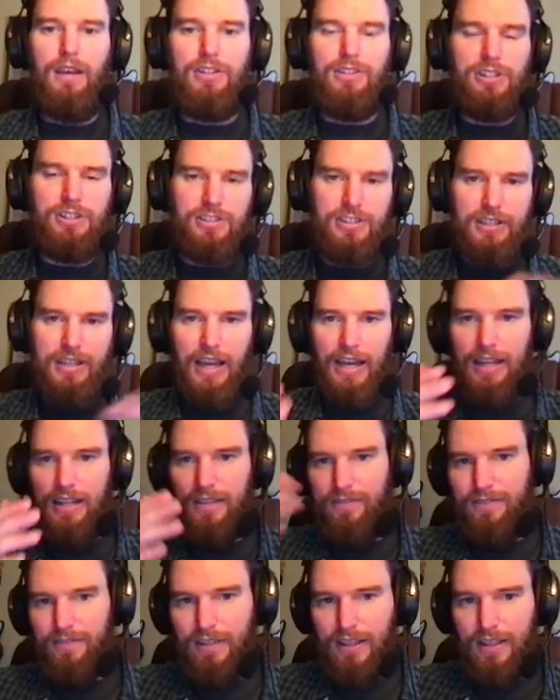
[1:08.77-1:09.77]
just to kind
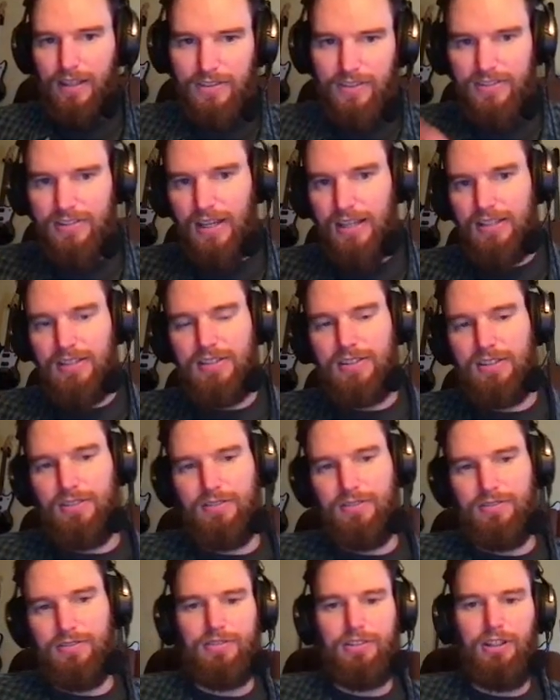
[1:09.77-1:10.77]
of give a sense
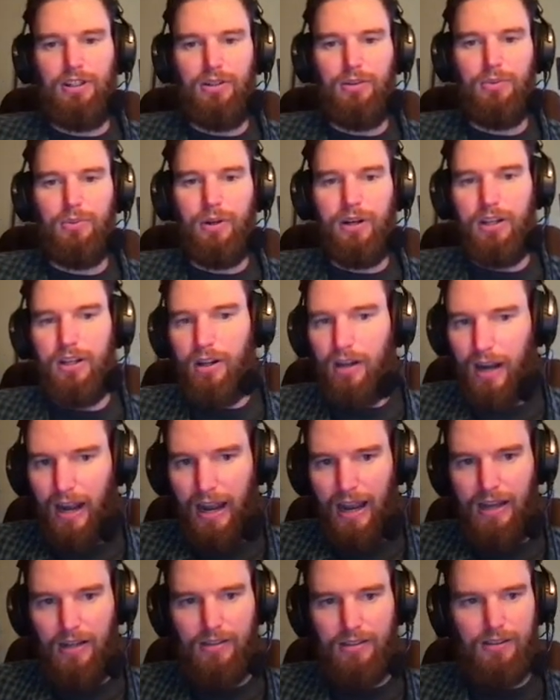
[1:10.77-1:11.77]
of, where you're
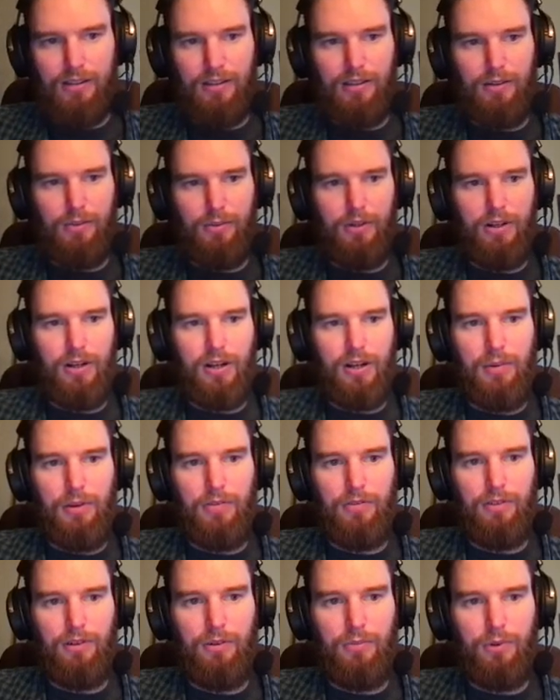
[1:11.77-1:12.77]
at, where you're coming
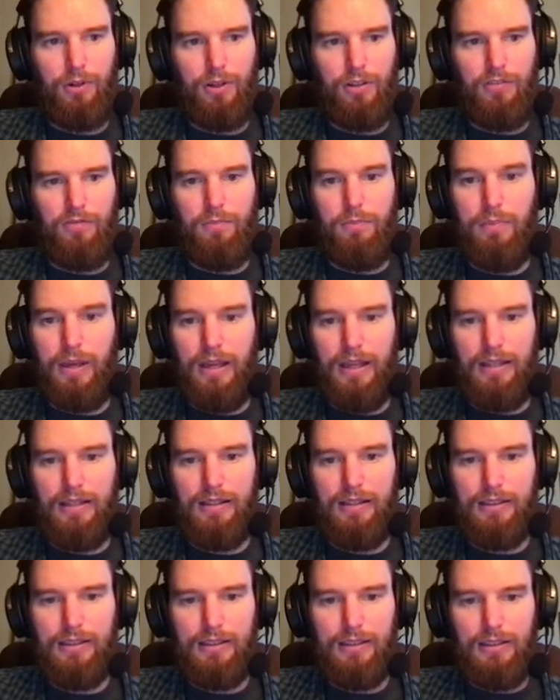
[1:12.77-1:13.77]
from, where you've been.
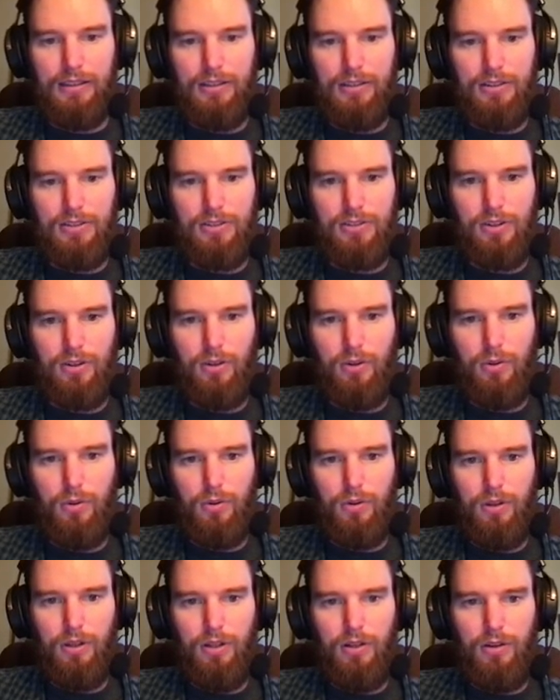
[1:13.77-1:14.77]

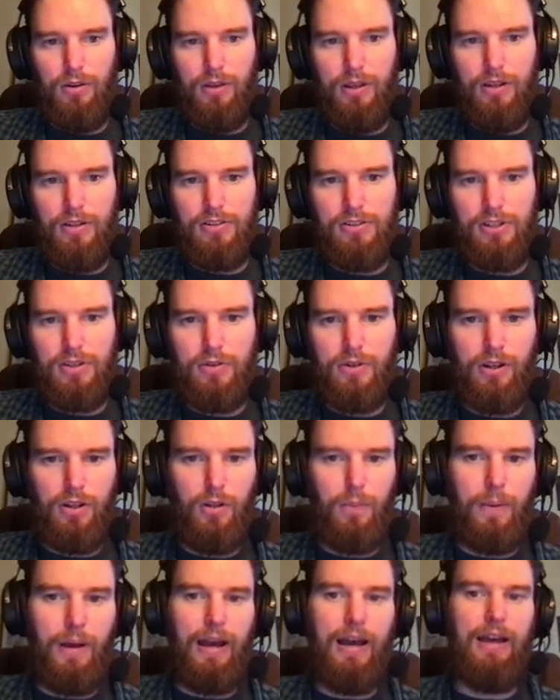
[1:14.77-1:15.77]
So, here's the
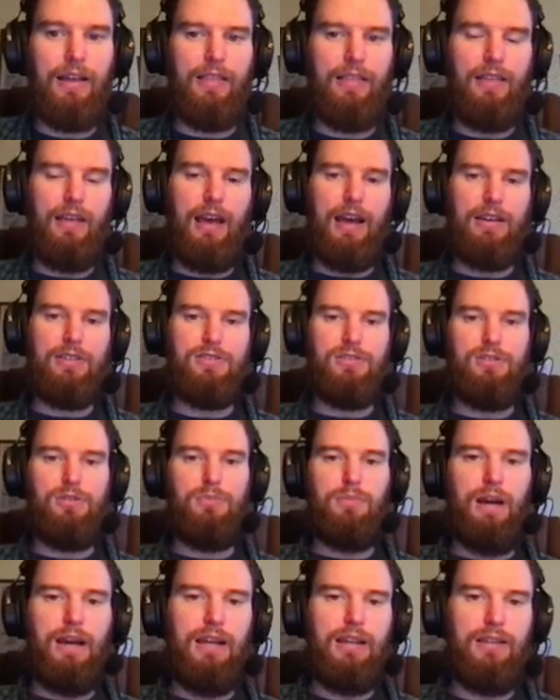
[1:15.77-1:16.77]
critical path. As you
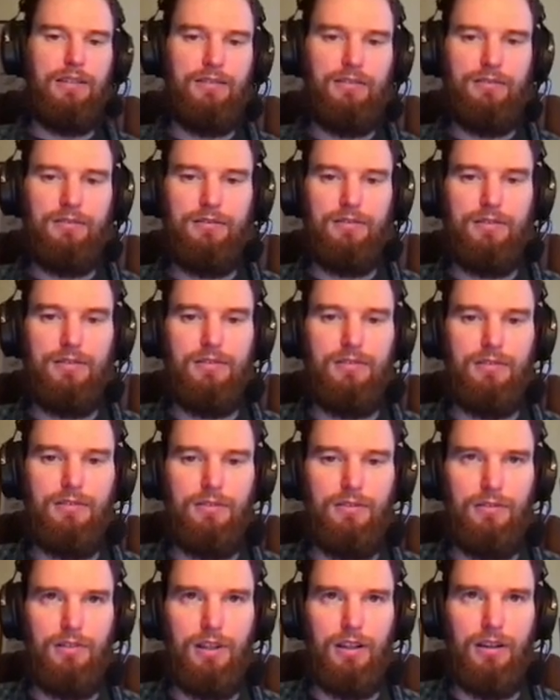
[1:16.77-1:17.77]
might
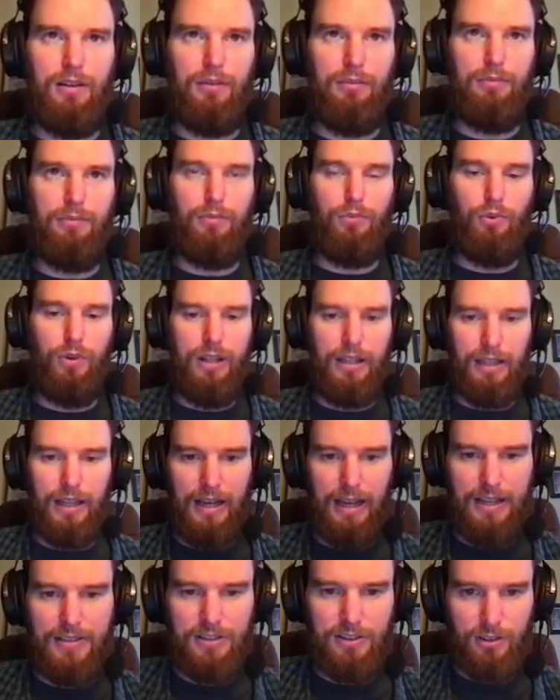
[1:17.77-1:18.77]

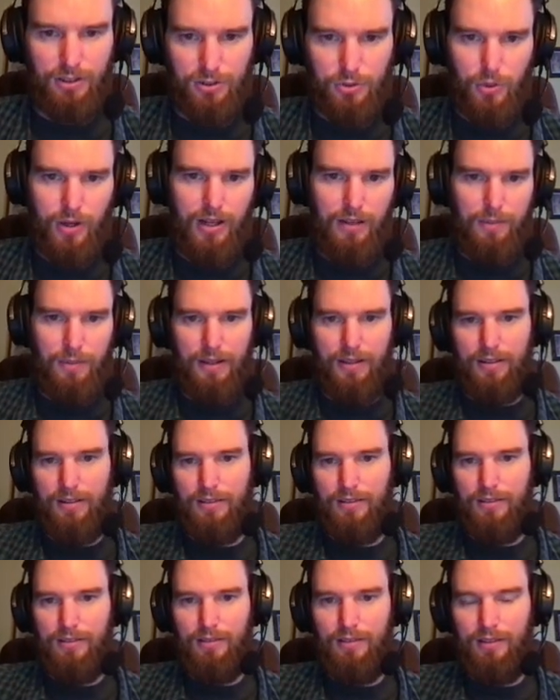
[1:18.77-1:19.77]
realize, it looks quite a bit
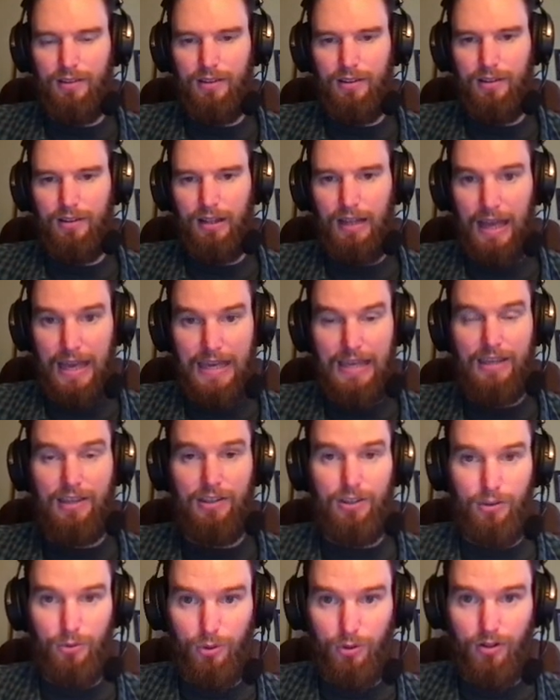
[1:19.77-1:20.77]
like
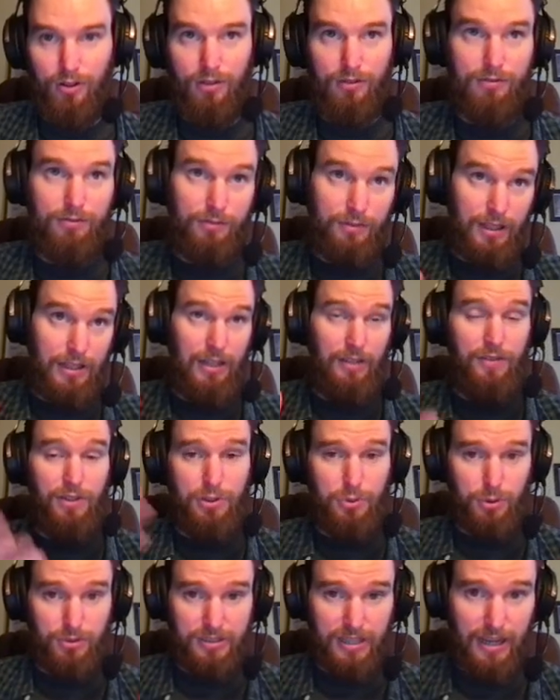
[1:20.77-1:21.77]
your
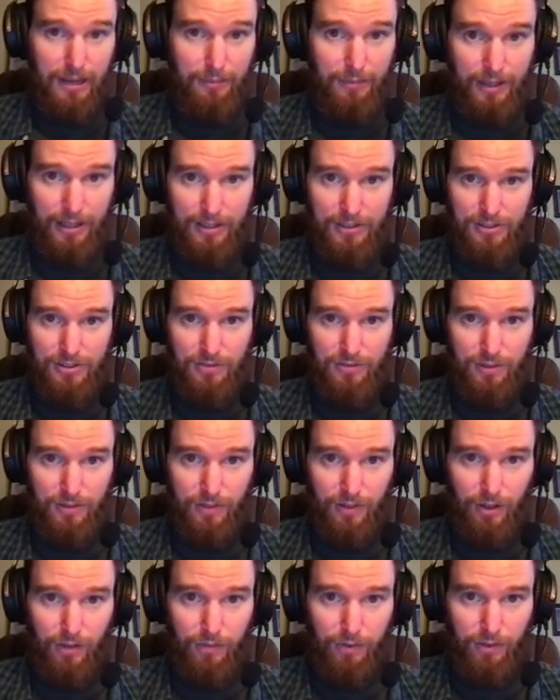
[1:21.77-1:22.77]
individual timelines you've
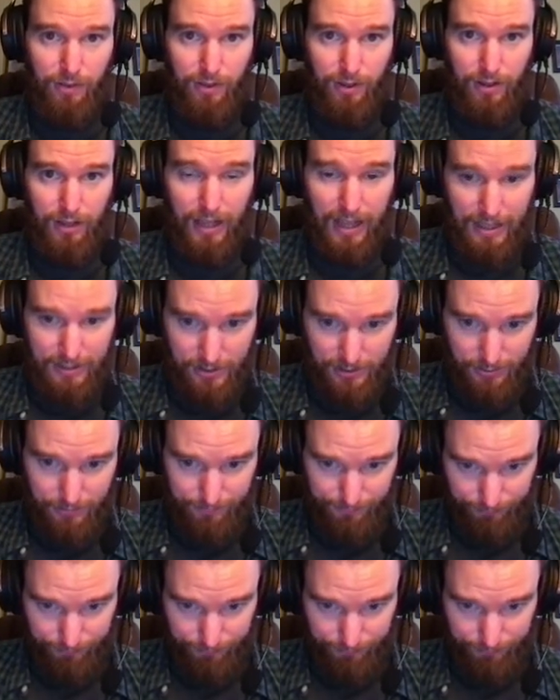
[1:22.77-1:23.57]
developed for the class.